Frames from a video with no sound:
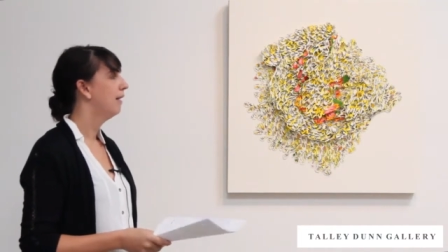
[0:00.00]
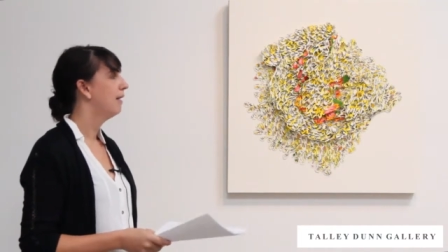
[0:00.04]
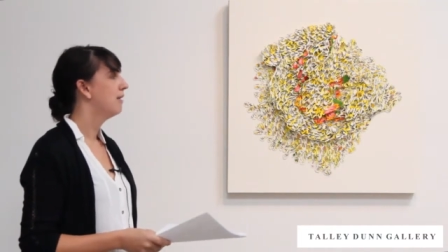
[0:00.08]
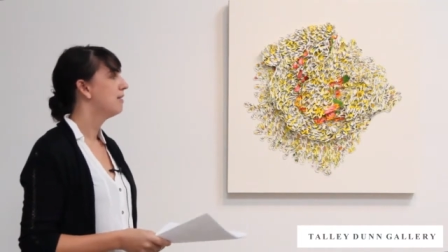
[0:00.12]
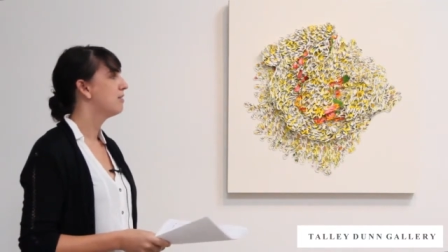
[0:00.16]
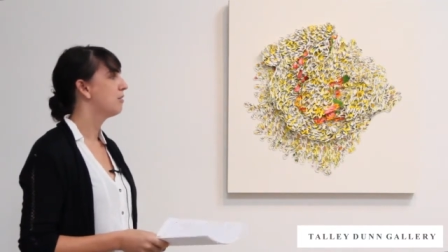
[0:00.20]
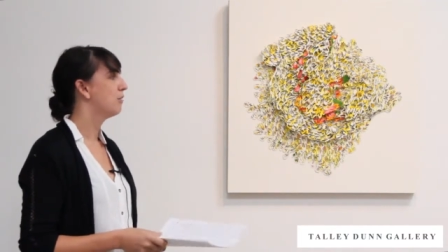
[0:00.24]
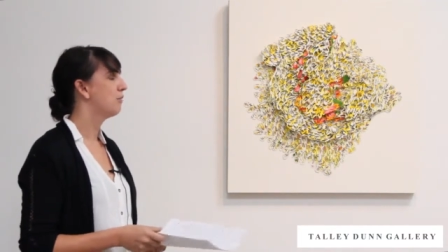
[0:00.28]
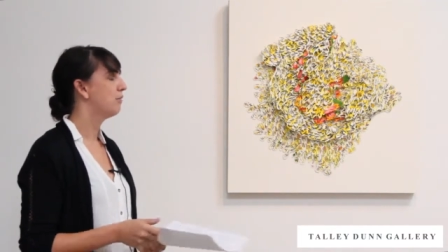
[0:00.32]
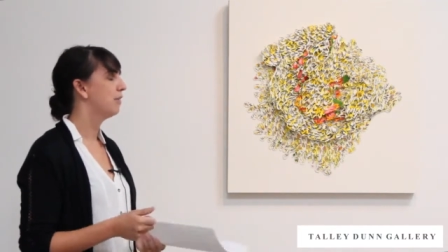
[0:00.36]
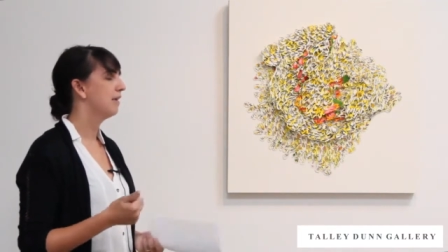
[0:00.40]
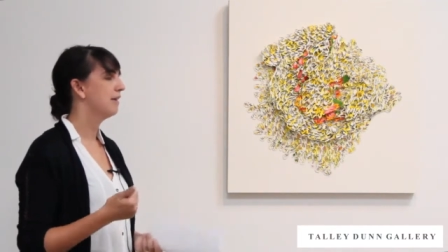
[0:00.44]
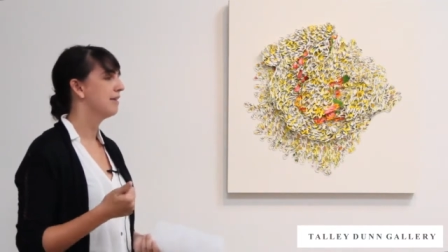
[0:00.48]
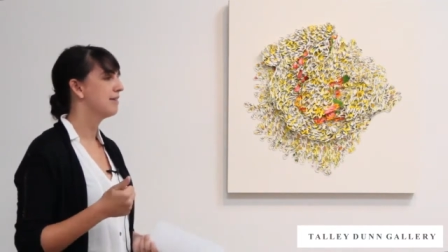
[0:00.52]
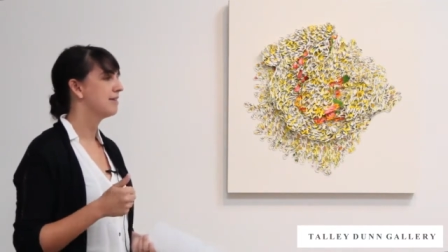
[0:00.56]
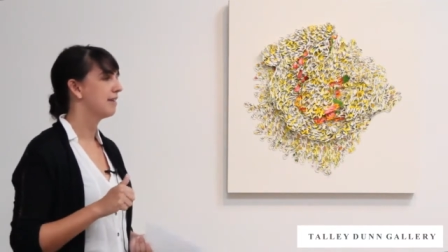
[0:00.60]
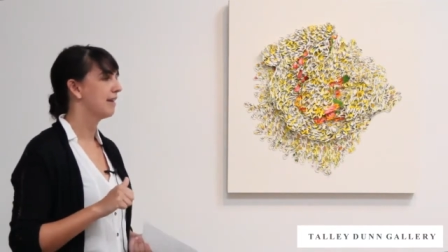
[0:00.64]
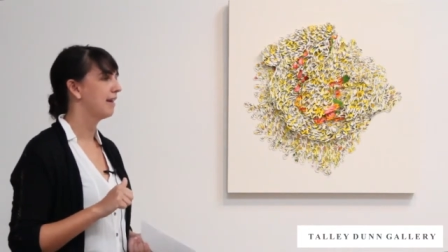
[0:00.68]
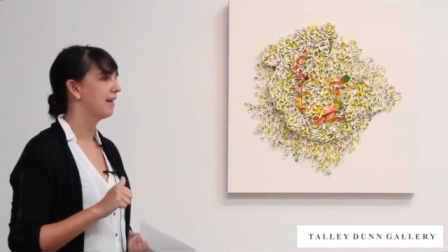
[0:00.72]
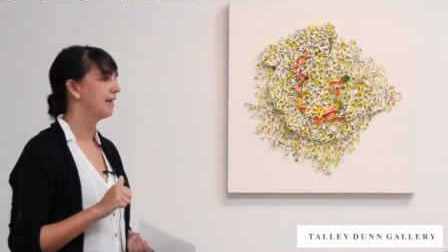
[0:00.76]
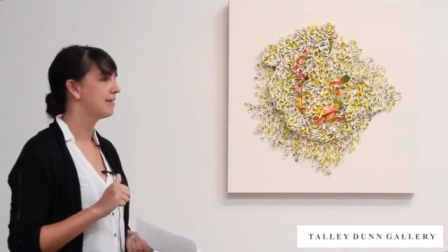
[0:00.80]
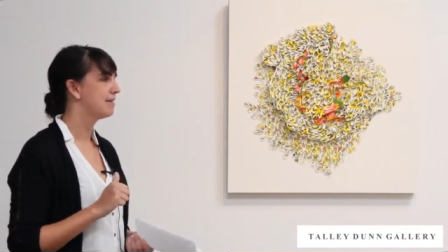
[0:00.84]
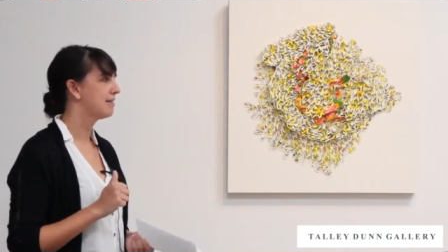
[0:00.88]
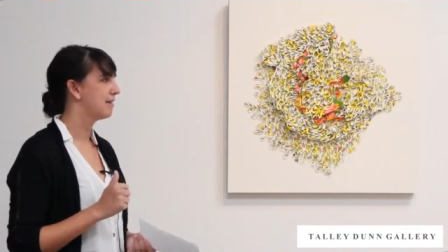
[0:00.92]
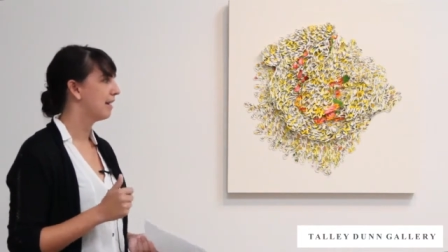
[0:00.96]
So things
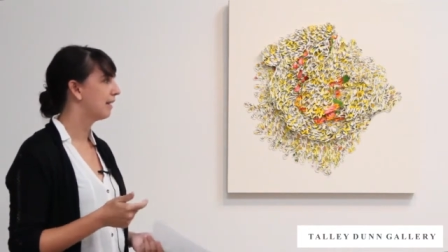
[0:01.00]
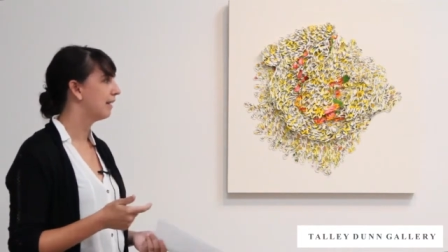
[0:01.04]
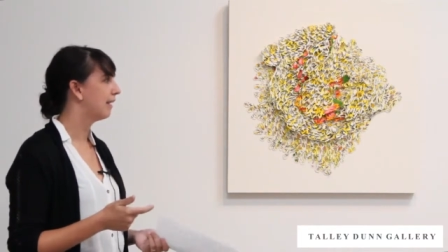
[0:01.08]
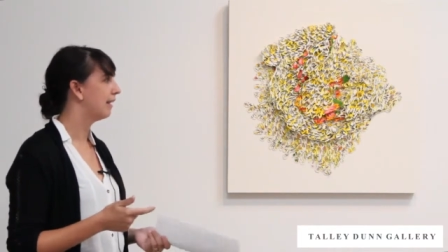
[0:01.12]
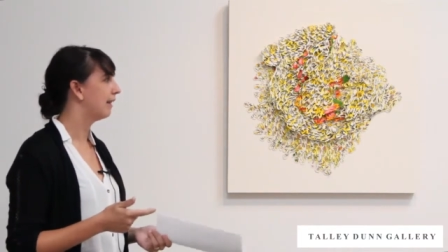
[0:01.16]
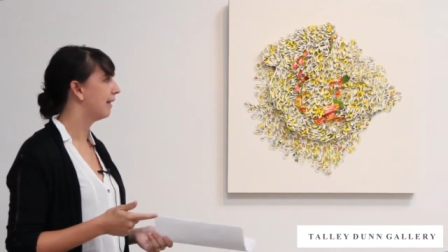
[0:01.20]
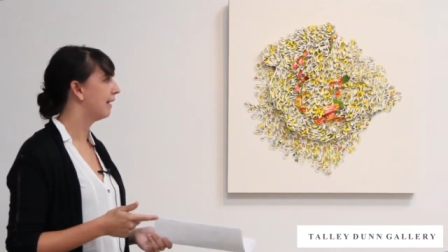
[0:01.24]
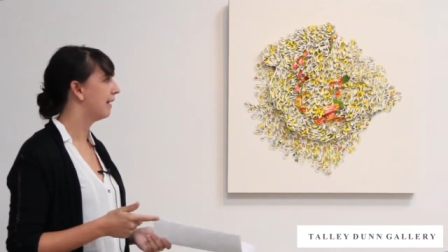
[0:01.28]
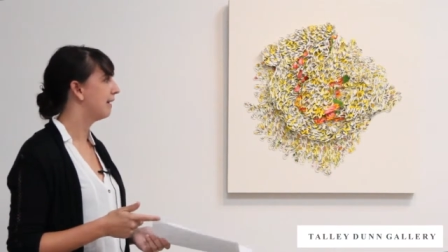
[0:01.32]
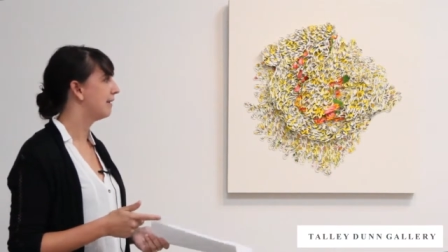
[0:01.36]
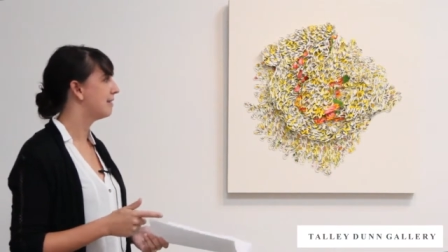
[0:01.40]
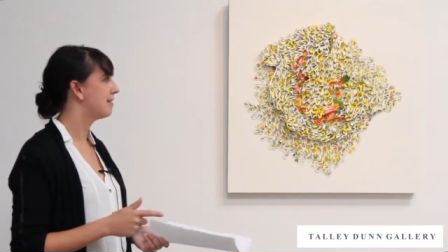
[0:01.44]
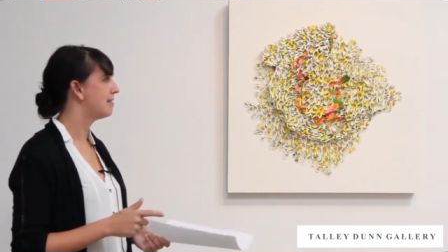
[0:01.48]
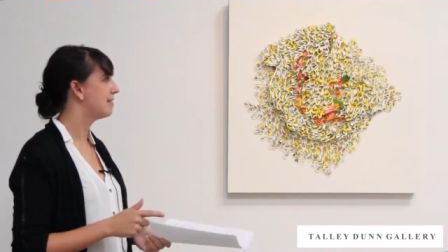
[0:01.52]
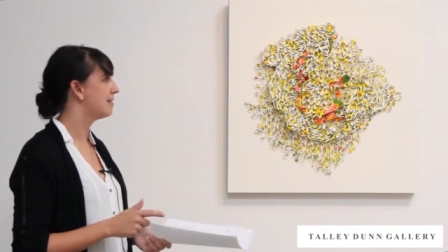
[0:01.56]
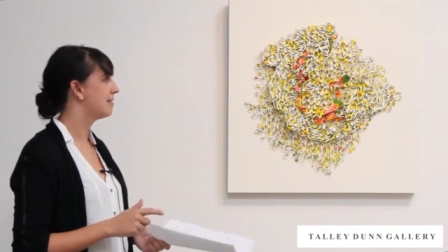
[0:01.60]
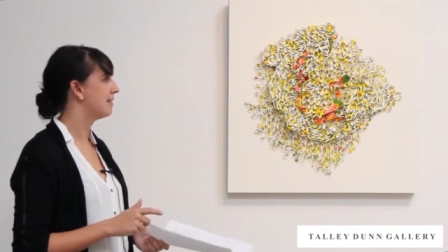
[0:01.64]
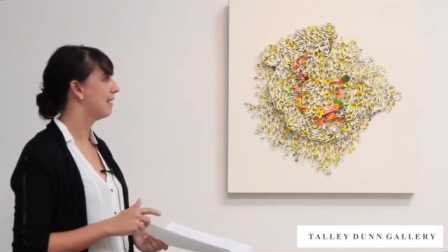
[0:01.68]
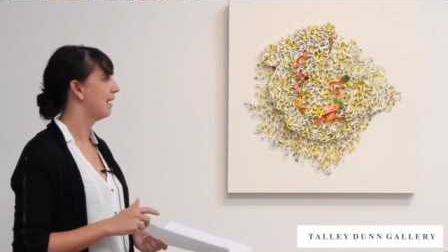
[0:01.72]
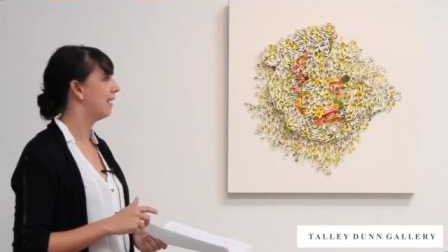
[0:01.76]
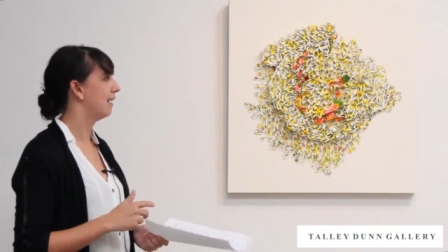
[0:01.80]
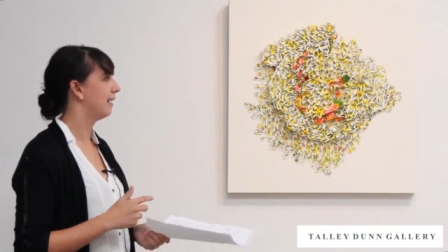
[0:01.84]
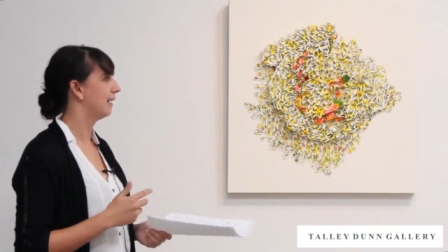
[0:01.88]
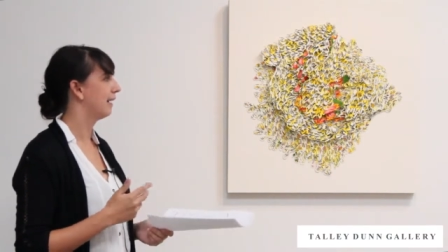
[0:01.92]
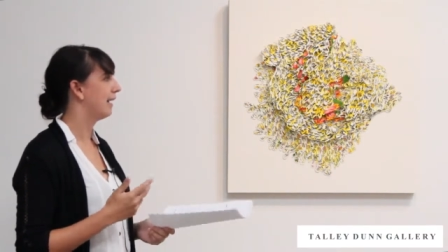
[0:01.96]
like succulents,
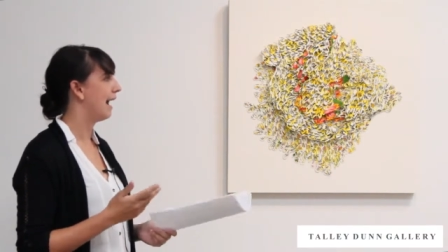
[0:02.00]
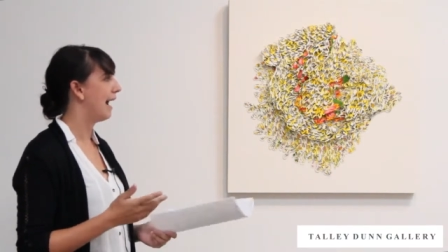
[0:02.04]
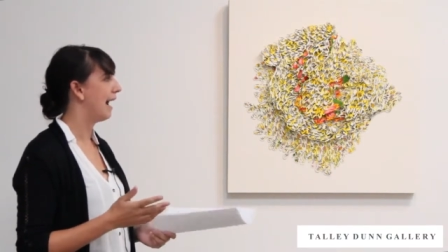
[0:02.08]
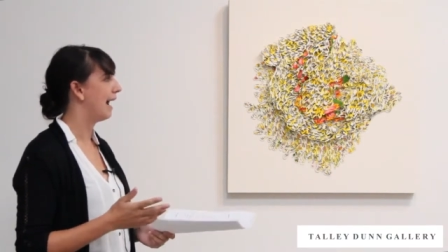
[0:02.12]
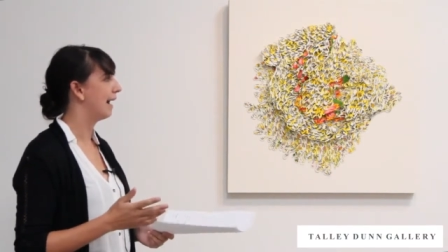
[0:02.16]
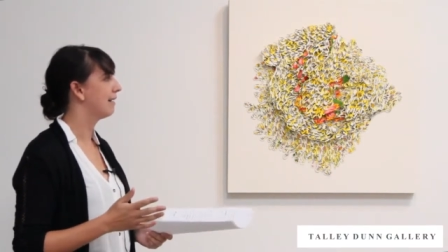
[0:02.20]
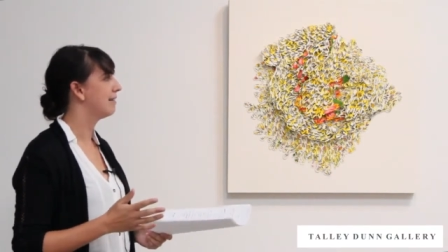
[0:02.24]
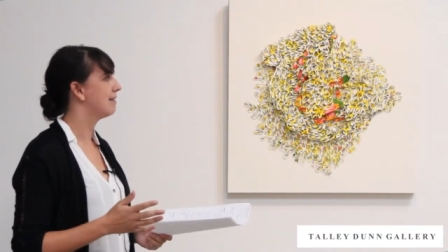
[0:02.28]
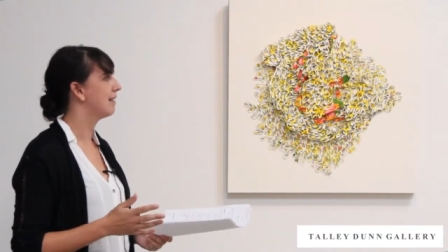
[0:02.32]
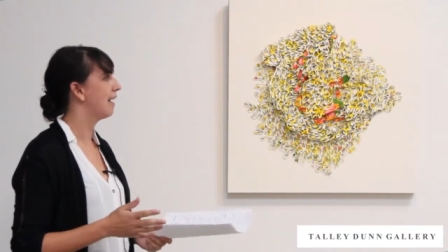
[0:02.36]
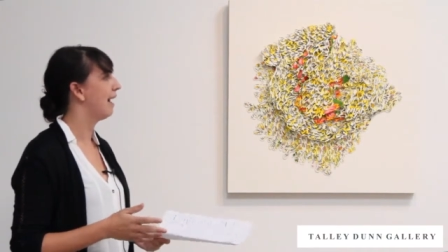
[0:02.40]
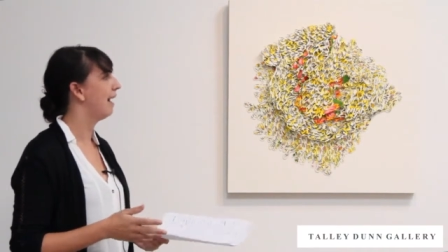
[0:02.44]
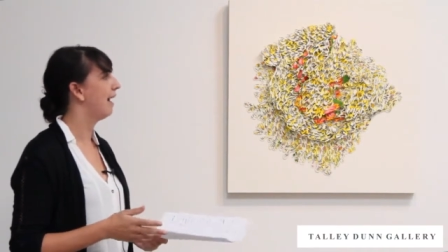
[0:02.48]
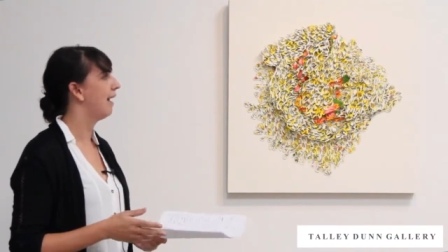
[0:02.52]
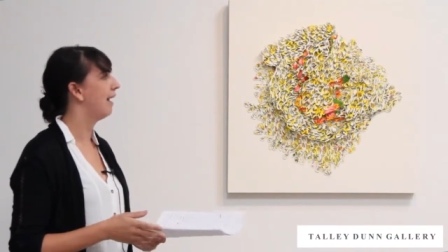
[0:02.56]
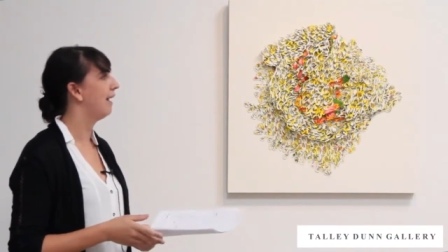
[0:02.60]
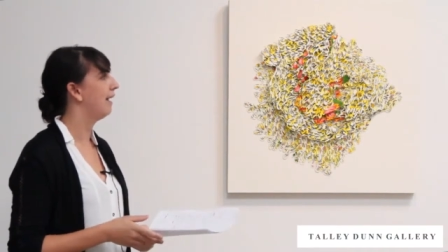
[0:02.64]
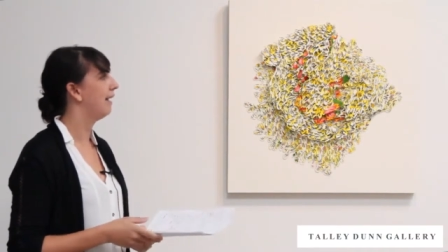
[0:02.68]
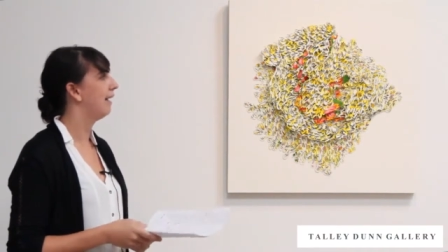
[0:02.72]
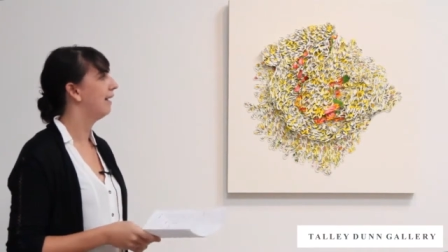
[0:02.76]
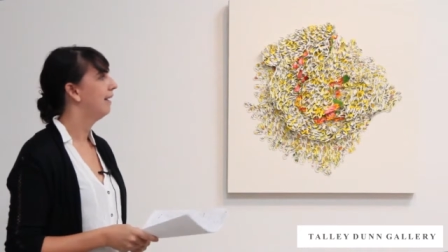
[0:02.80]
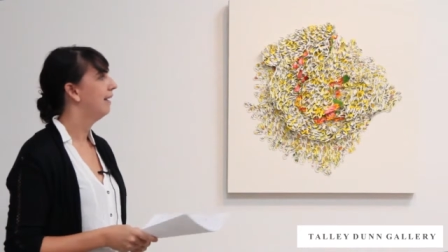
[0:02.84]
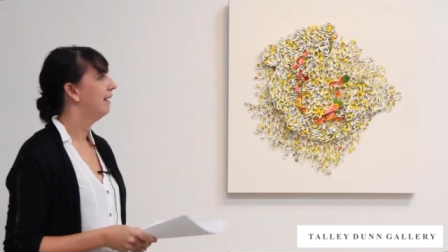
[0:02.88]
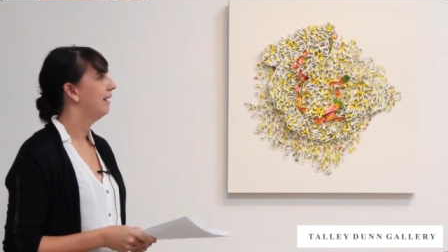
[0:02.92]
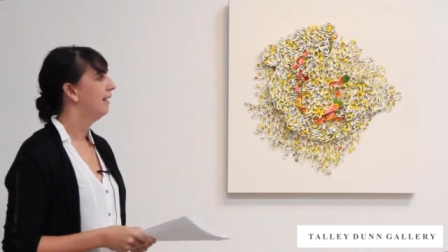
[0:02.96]

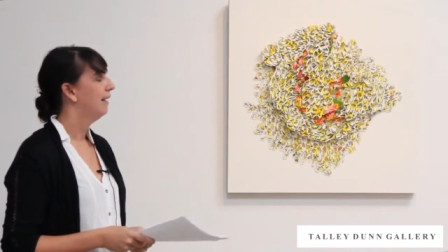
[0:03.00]
cacti,